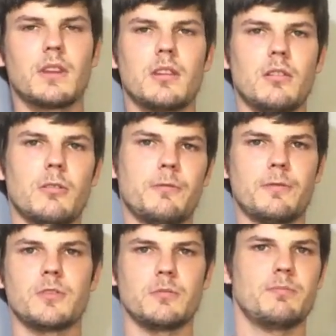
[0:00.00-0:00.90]
you're
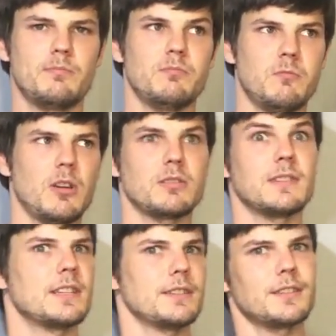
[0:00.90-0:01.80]
off to a
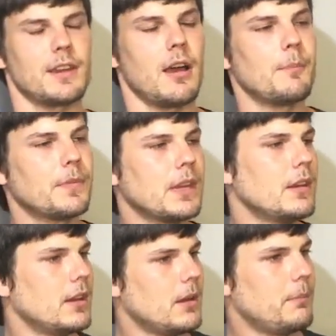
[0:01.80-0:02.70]
relatively decent start.
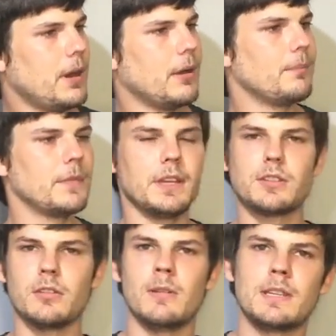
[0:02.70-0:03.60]
But
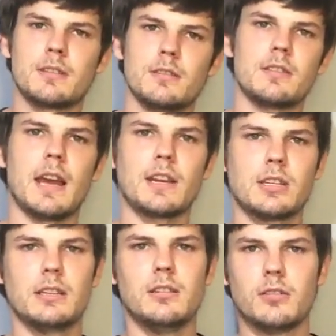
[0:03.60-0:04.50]
it's always good to
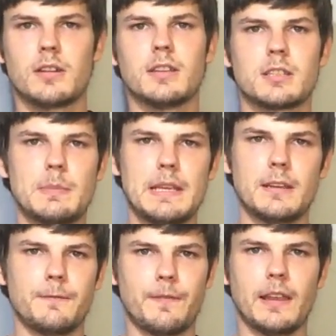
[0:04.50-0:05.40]
actually look at a
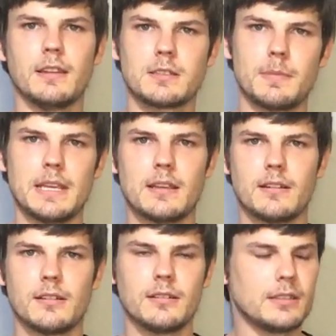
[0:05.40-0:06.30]
speaker, feel a
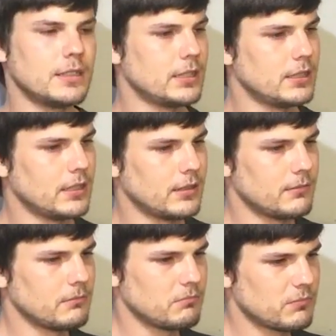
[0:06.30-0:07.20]
speaker,
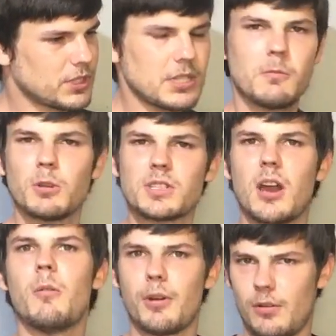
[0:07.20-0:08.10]
see what's
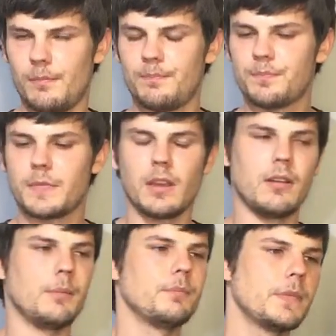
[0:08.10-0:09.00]
going on. All
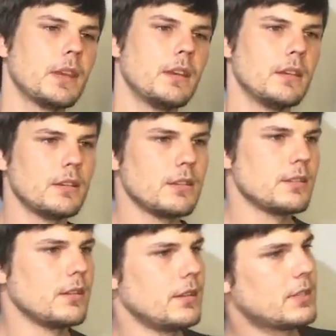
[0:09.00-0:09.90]
right.
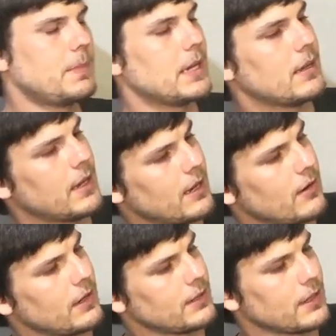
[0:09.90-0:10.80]
So this speaker
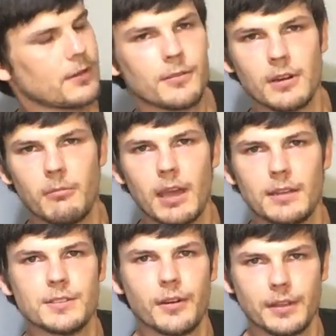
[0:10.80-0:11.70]
here is a three-way
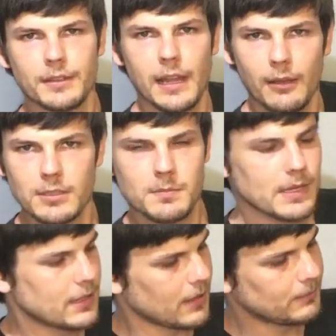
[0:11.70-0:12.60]
designed
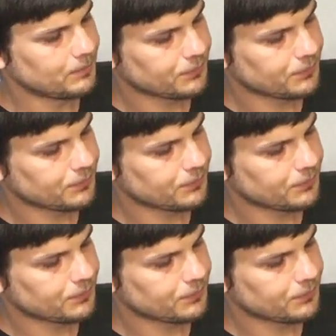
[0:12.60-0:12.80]
loudspeaker.